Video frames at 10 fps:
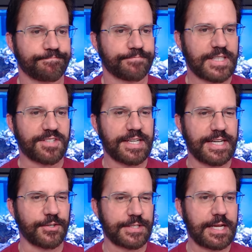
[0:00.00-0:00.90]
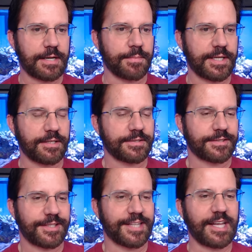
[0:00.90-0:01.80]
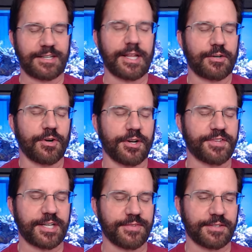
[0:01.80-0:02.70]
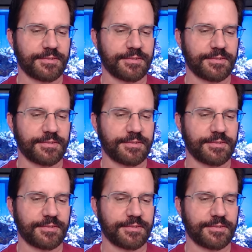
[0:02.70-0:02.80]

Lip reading: That's going to irritate me. And then later on, I'll think of it.